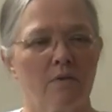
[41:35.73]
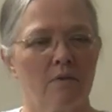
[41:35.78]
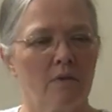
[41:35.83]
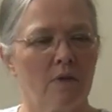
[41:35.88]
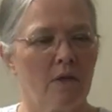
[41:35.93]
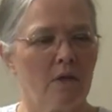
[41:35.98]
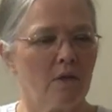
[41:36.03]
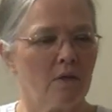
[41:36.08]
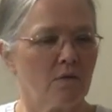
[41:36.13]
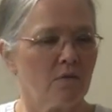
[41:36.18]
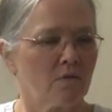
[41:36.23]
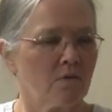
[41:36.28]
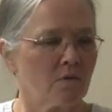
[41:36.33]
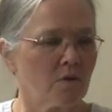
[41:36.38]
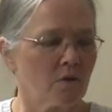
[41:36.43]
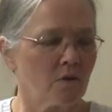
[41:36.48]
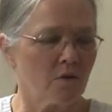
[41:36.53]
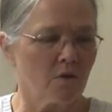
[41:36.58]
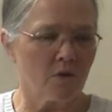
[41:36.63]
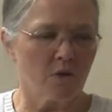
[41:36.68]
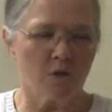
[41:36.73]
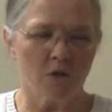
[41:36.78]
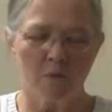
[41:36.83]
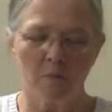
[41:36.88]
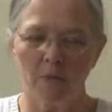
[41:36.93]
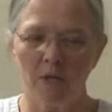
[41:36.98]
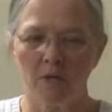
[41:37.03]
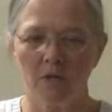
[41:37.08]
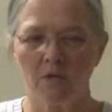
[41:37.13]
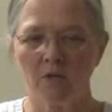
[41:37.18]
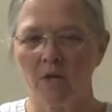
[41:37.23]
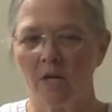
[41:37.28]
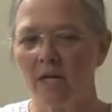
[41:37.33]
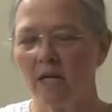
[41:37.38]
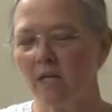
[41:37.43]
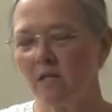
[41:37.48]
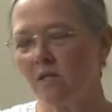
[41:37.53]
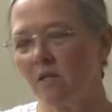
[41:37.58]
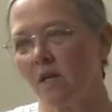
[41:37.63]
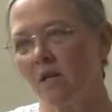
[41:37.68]
His encouraging me to train
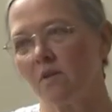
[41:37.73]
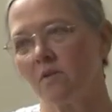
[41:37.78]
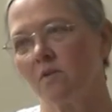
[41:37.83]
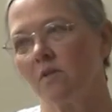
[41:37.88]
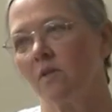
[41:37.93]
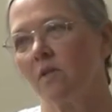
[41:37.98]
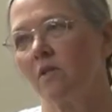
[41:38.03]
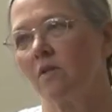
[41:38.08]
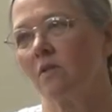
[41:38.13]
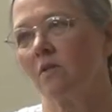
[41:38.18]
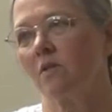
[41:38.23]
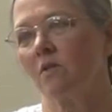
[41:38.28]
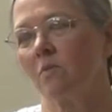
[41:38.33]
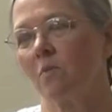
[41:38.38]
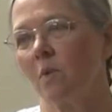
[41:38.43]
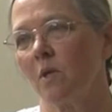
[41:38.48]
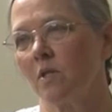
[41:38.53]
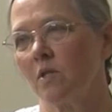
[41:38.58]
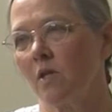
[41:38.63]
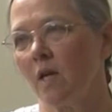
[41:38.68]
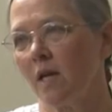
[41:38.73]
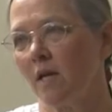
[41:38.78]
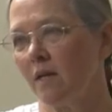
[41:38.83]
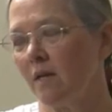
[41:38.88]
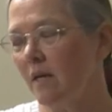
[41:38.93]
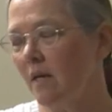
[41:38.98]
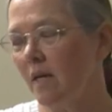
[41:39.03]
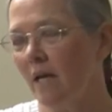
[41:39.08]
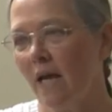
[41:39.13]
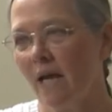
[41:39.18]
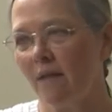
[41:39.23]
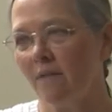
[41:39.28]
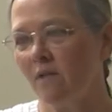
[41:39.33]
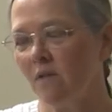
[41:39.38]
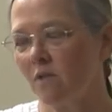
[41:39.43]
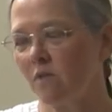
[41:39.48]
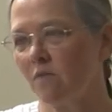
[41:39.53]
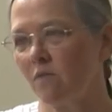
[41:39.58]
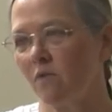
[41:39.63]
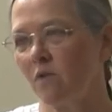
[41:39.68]
in psychosynthesis once I had
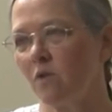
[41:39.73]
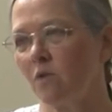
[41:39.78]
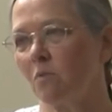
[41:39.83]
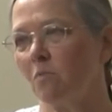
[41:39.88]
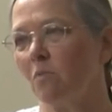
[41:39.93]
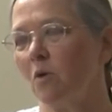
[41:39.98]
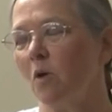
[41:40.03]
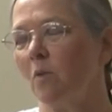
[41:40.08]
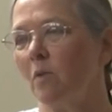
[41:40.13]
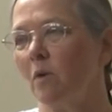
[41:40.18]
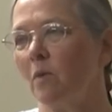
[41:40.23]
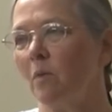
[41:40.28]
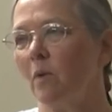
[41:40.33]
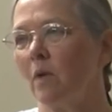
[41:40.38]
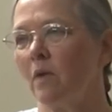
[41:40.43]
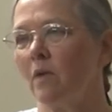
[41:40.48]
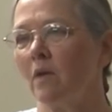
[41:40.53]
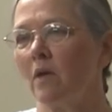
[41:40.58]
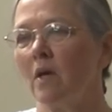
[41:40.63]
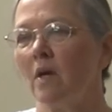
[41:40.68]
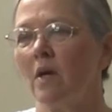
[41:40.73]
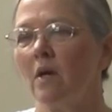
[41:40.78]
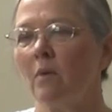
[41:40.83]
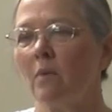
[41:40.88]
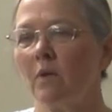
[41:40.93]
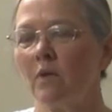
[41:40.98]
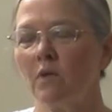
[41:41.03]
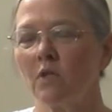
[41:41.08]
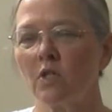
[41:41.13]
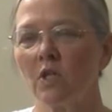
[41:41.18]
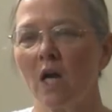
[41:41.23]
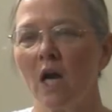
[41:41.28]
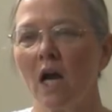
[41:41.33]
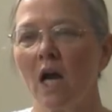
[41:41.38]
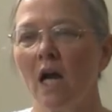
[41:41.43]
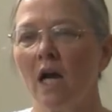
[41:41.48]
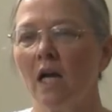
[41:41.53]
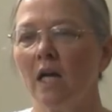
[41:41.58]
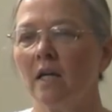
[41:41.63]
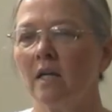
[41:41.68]
this first moment with
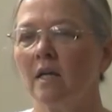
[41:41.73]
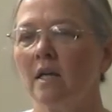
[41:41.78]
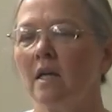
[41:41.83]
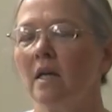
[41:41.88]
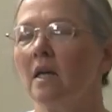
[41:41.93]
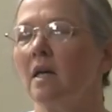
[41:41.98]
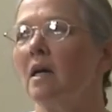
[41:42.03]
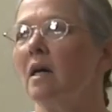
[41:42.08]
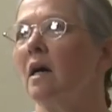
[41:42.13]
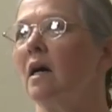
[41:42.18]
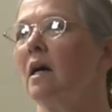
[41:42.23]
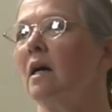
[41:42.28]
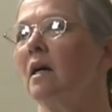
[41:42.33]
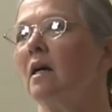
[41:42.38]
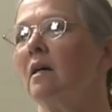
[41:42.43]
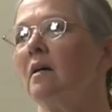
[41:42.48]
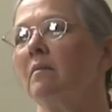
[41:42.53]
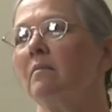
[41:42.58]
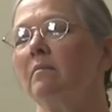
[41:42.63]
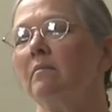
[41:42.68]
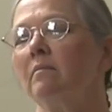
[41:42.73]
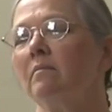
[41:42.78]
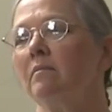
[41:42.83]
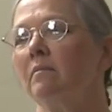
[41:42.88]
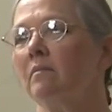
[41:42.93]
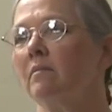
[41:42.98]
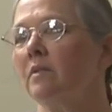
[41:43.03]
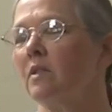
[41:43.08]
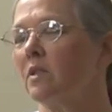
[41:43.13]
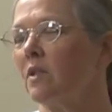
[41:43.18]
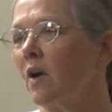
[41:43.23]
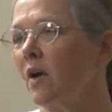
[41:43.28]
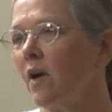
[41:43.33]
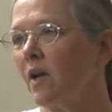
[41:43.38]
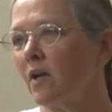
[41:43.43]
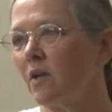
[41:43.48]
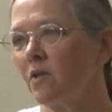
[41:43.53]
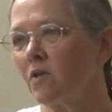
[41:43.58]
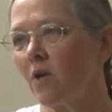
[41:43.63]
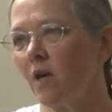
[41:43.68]
John,
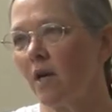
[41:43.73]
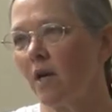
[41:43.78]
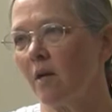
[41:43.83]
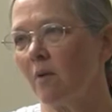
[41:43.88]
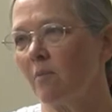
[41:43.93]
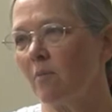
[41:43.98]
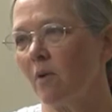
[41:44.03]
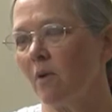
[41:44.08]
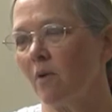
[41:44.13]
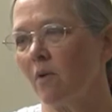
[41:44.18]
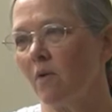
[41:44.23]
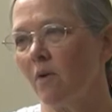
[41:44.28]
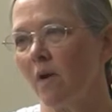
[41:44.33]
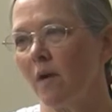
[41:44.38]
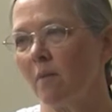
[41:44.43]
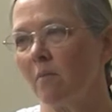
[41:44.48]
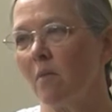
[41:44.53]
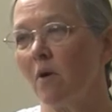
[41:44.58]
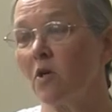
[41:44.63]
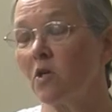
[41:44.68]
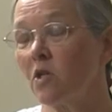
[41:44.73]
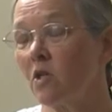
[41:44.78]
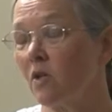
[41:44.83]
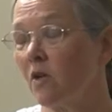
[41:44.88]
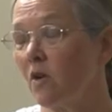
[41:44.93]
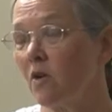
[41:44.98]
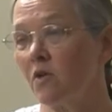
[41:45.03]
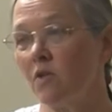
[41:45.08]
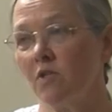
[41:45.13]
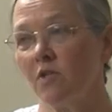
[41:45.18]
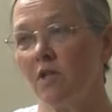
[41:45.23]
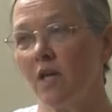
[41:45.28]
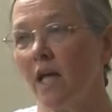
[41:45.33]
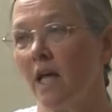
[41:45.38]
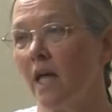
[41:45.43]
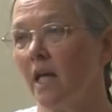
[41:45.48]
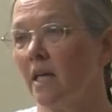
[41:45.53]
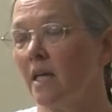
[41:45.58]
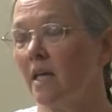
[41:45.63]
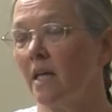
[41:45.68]
starting a training program, martial arts,
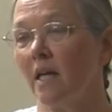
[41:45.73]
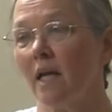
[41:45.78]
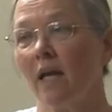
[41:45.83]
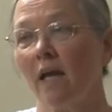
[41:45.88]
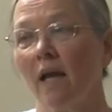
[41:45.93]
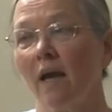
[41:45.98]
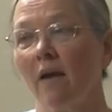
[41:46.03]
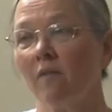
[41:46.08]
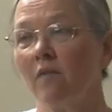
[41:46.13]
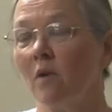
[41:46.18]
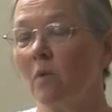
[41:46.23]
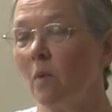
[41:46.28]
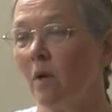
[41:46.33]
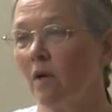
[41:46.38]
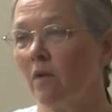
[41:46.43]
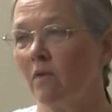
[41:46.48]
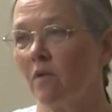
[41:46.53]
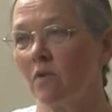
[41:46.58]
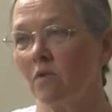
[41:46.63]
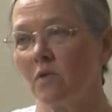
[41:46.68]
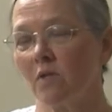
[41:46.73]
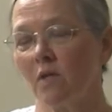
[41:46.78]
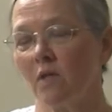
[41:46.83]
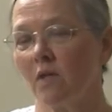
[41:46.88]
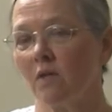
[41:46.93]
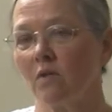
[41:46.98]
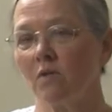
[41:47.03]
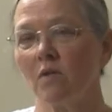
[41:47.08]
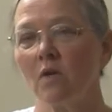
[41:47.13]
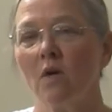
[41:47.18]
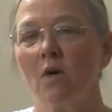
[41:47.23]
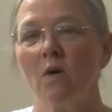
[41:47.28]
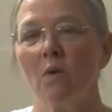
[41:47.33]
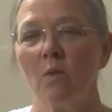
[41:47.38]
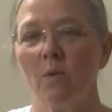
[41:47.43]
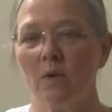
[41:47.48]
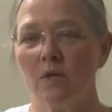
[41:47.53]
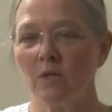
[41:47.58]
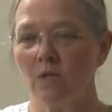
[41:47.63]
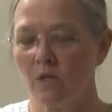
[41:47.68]
Zen, every one of those things
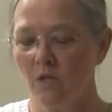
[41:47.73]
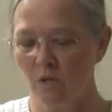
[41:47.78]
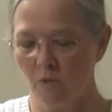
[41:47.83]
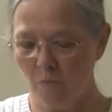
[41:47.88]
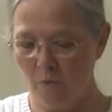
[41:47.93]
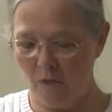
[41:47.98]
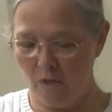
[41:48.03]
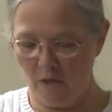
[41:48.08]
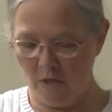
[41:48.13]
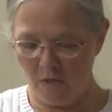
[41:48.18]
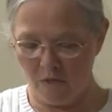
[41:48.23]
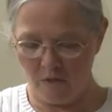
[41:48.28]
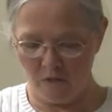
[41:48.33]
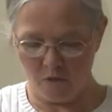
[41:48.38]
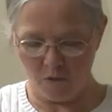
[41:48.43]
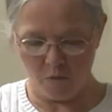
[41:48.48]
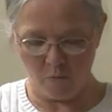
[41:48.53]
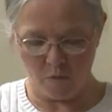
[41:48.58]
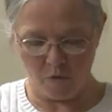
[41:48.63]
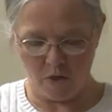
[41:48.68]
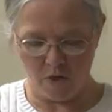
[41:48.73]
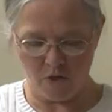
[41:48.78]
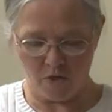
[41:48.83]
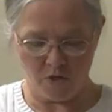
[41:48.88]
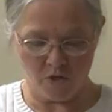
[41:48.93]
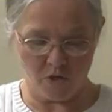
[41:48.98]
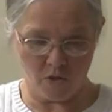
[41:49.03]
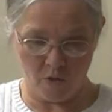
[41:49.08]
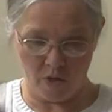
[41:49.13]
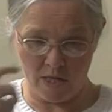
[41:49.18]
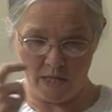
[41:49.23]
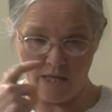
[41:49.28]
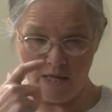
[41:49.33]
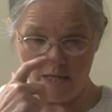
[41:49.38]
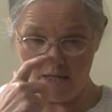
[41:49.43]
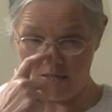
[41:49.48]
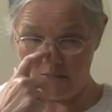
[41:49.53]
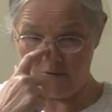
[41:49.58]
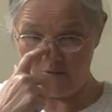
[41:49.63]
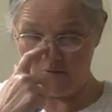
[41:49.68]
was his inspiration. So he
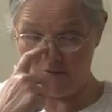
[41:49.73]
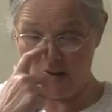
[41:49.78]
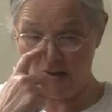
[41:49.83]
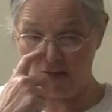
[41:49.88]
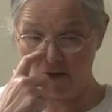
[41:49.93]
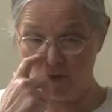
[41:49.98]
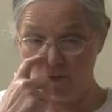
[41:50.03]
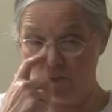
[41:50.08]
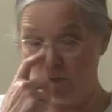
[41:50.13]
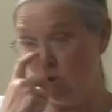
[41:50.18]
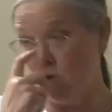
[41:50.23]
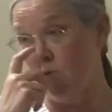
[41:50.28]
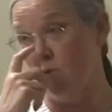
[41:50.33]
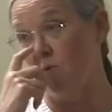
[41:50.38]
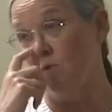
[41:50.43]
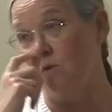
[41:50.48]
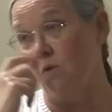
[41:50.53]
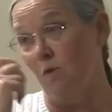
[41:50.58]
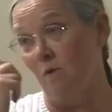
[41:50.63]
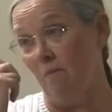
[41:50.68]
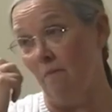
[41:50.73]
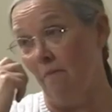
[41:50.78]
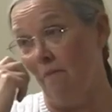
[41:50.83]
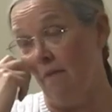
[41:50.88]
is, in fact, the muse.